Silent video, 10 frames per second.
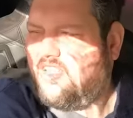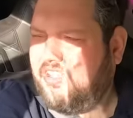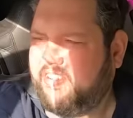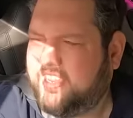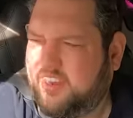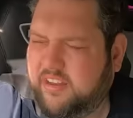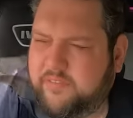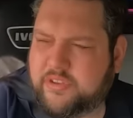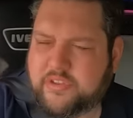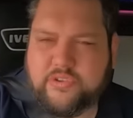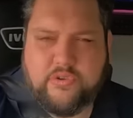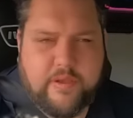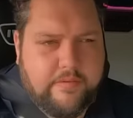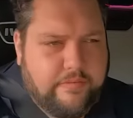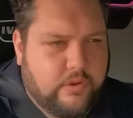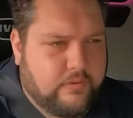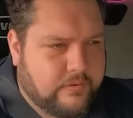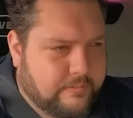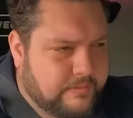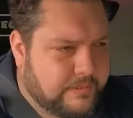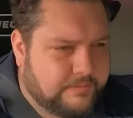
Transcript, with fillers: I delivered to a few of them.